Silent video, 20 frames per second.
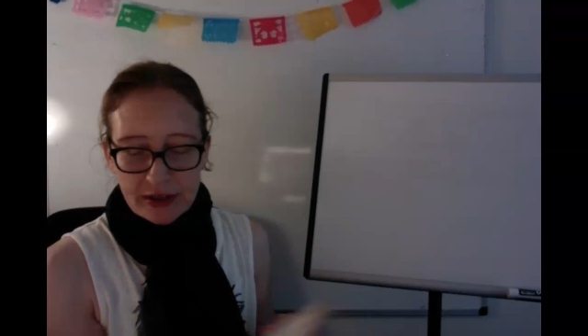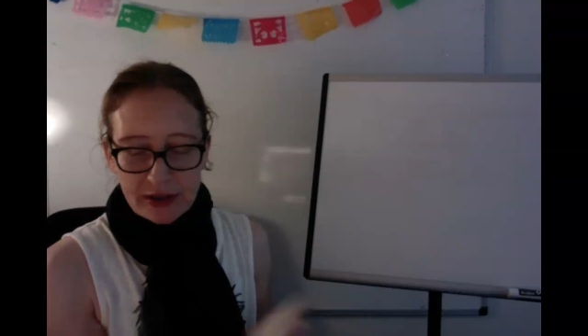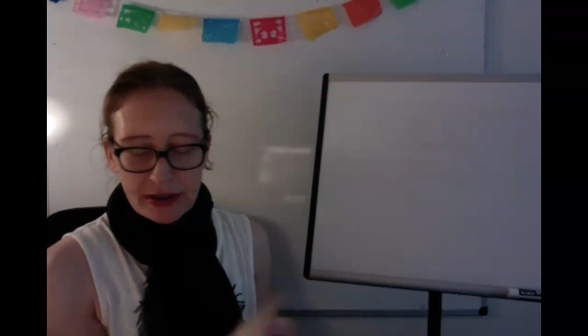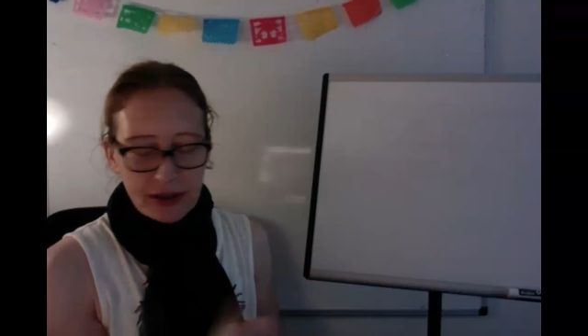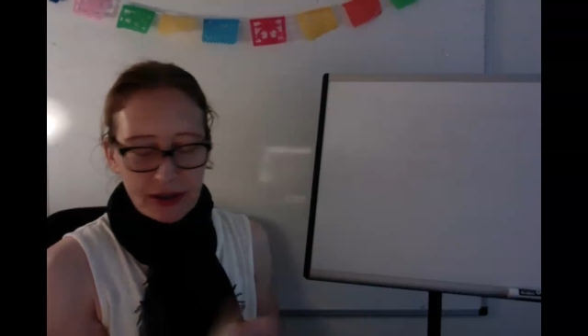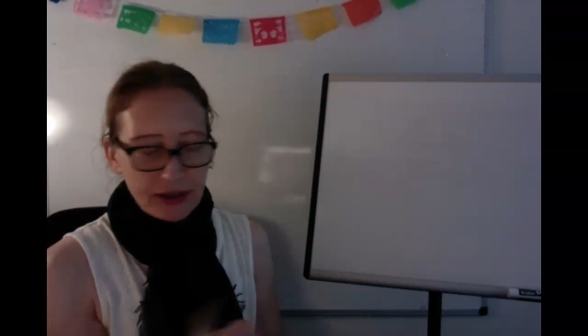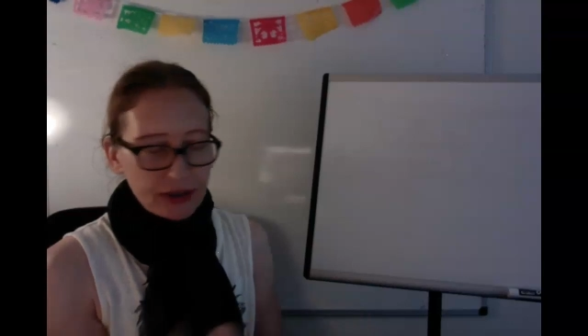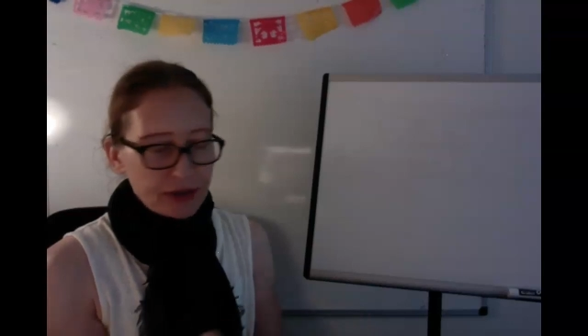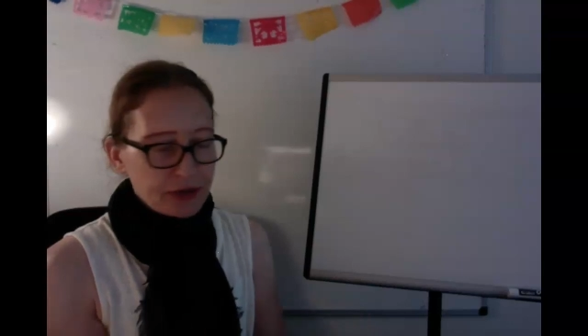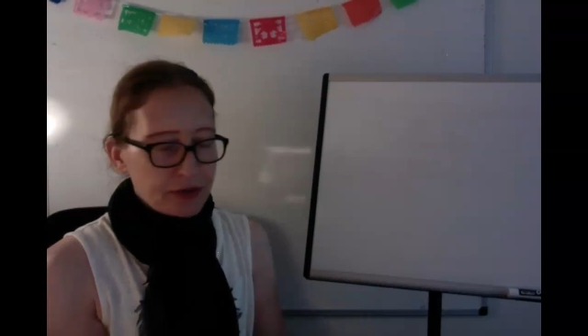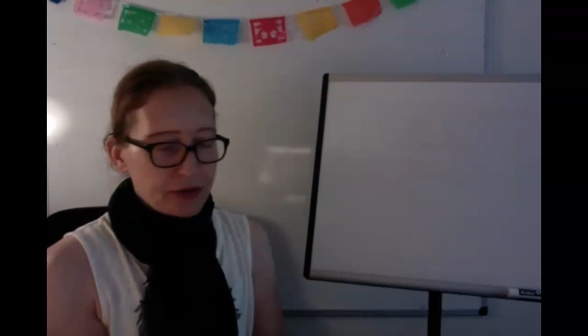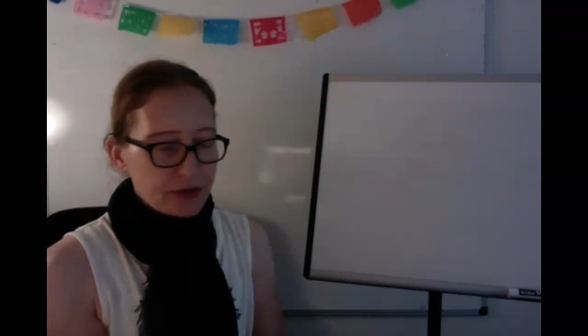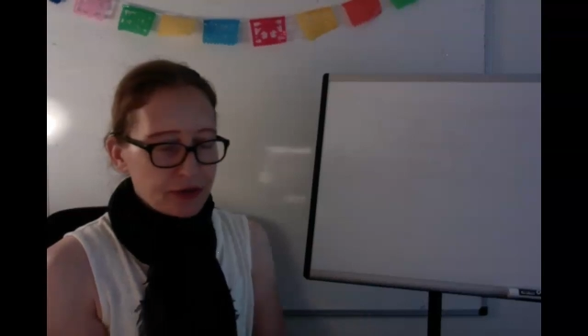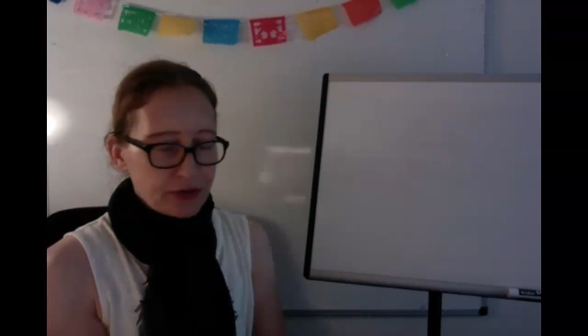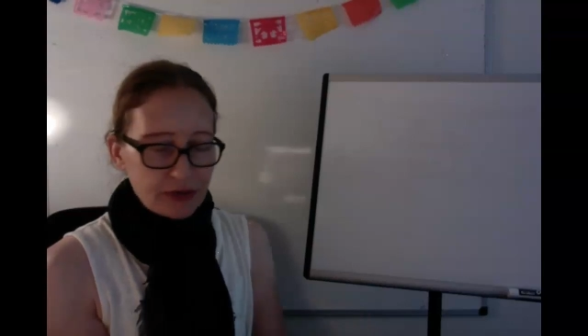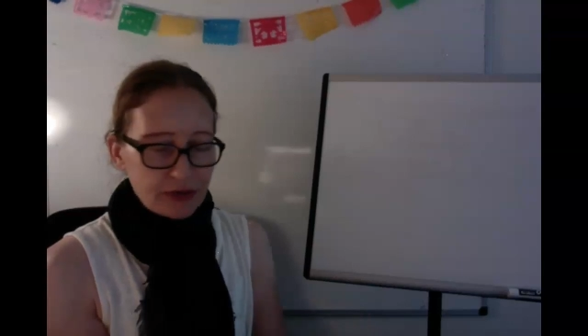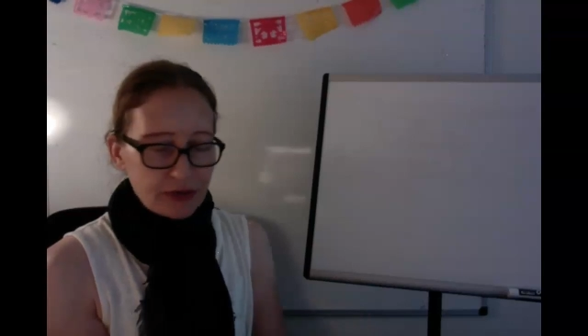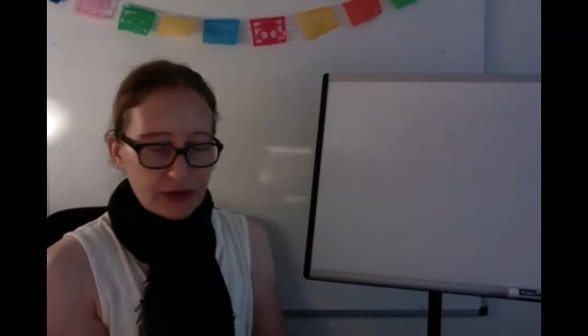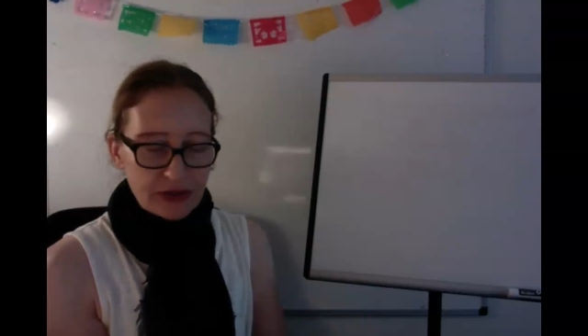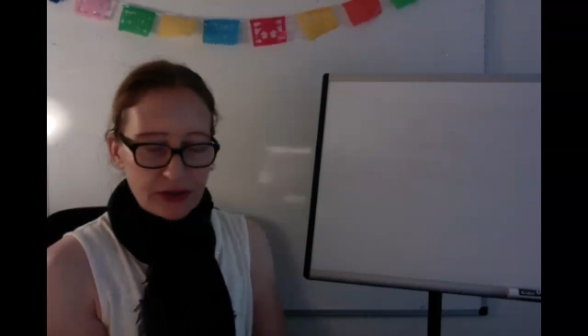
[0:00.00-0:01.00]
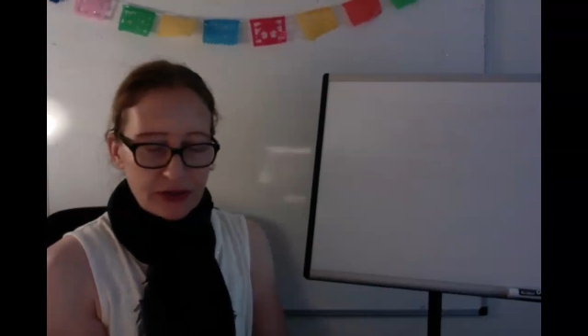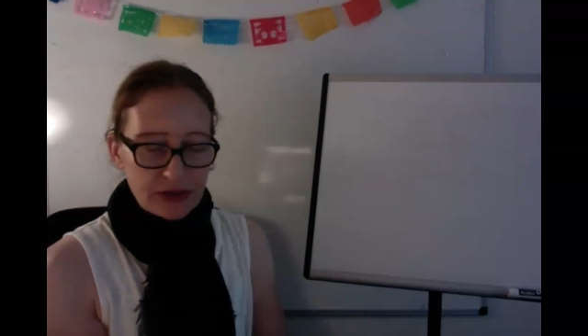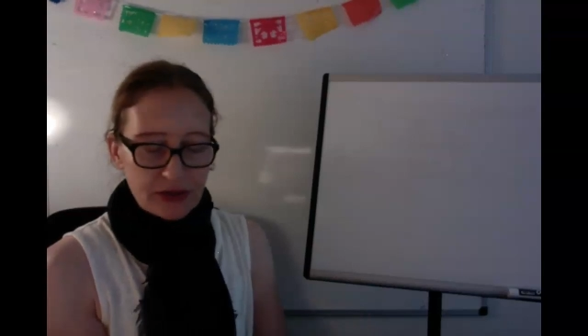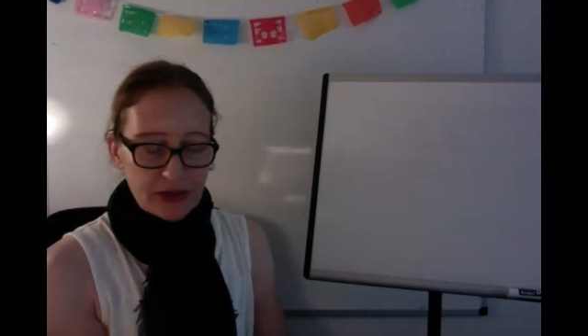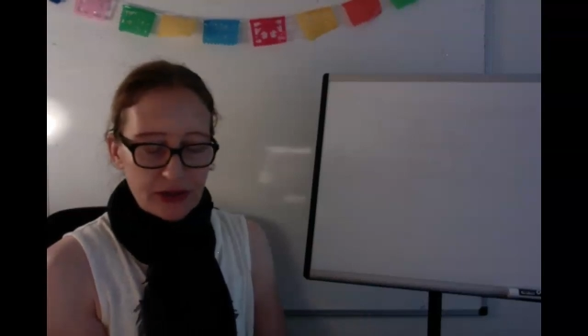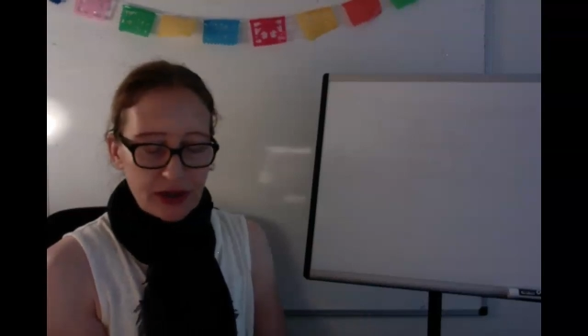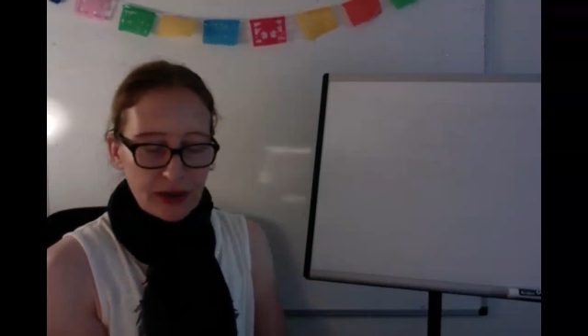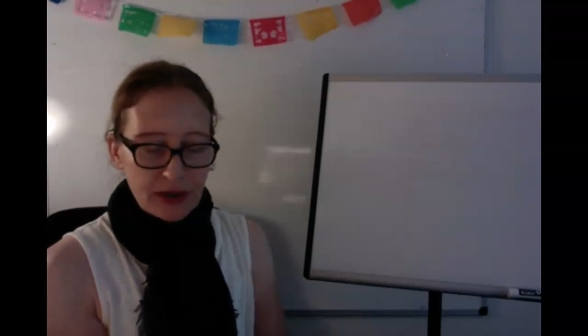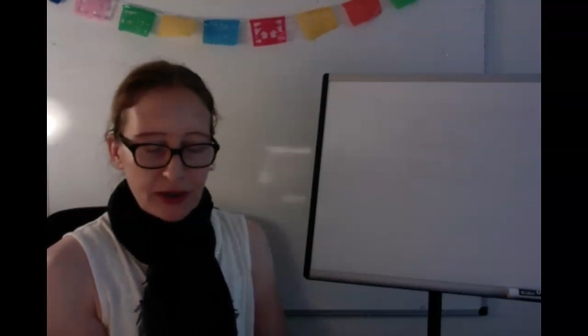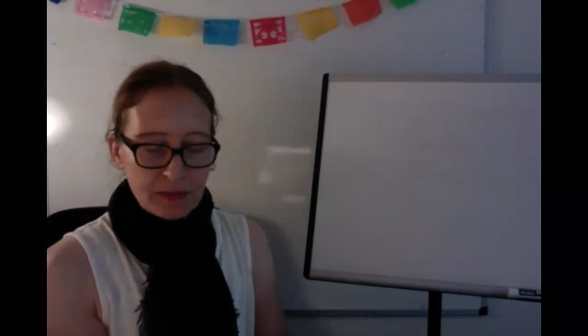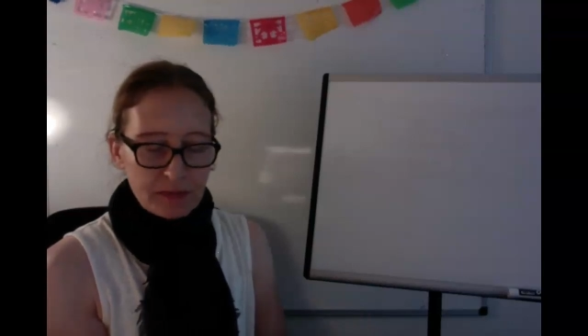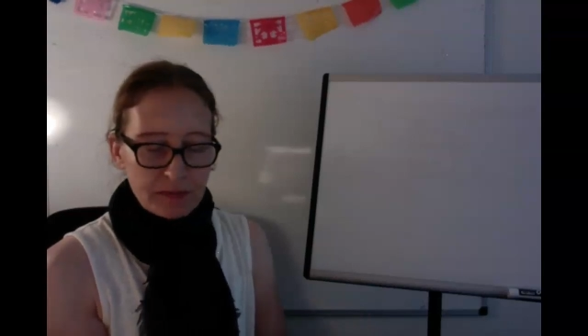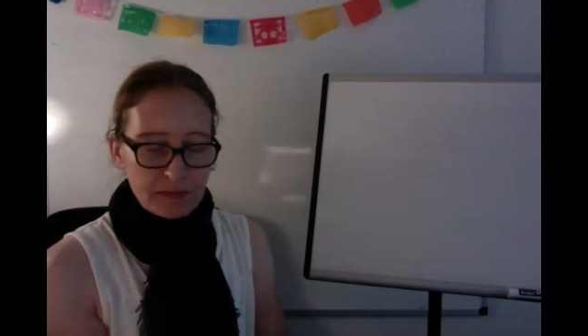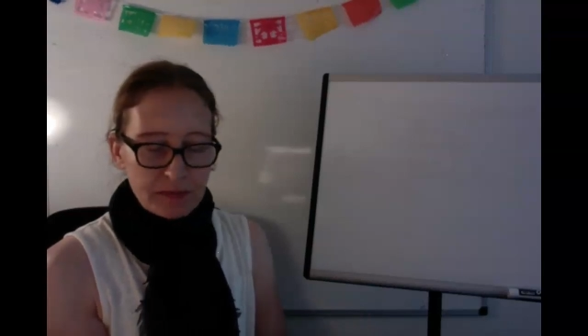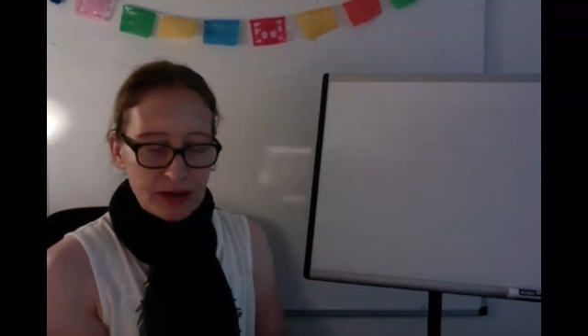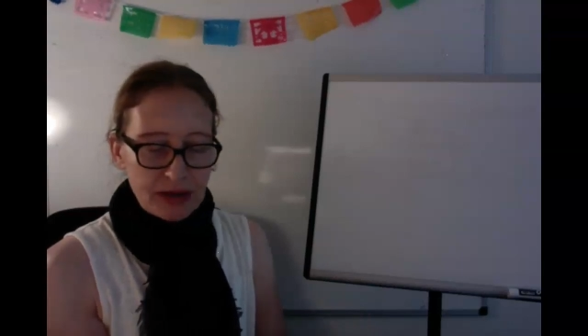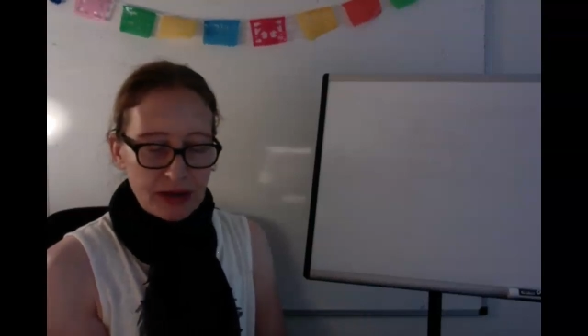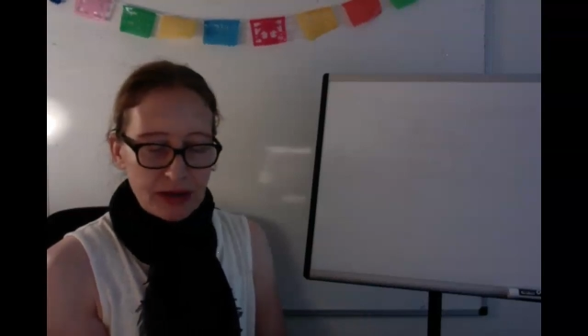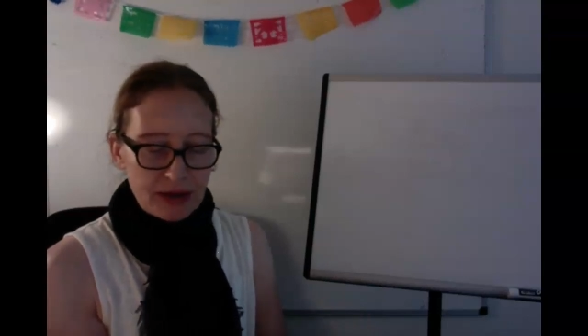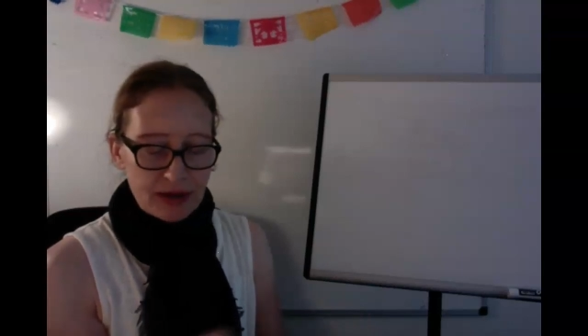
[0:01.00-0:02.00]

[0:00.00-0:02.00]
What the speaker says: It includes some